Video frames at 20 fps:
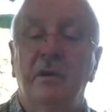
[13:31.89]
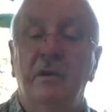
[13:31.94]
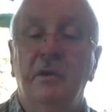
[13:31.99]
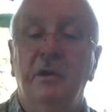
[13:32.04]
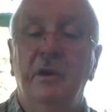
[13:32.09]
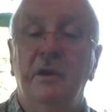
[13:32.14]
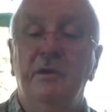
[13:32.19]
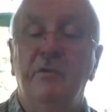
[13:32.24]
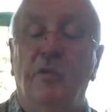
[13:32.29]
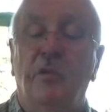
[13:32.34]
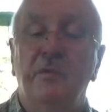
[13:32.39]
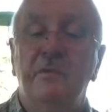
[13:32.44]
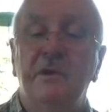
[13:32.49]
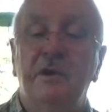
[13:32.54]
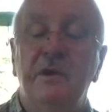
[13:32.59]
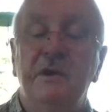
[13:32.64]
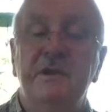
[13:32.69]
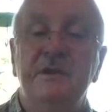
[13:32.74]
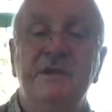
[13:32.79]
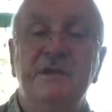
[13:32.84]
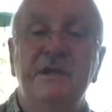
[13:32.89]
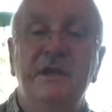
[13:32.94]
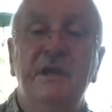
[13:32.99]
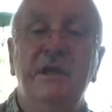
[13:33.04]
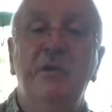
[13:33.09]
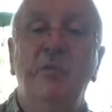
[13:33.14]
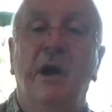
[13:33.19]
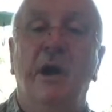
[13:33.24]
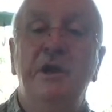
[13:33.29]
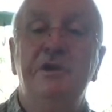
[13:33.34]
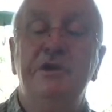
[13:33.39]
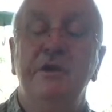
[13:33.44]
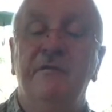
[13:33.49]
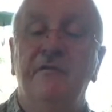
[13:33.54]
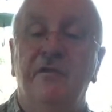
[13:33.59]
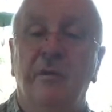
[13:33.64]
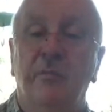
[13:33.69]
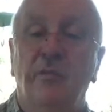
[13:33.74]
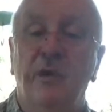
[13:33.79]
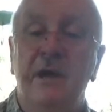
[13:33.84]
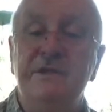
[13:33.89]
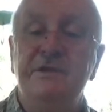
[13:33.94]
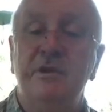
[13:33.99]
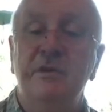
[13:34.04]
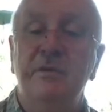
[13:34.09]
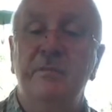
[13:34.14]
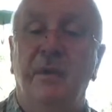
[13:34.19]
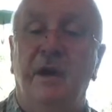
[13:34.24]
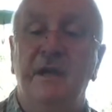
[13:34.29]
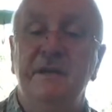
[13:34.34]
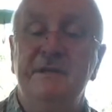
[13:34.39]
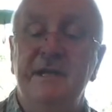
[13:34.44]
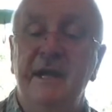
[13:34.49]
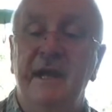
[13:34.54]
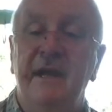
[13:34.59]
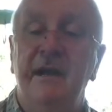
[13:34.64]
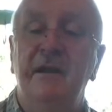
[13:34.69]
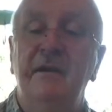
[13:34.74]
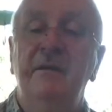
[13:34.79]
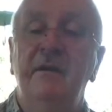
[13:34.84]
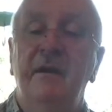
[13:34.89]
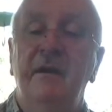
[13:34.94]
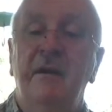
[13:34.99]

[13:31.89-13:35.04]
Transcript: Good to, good to see you watching from Western Montana.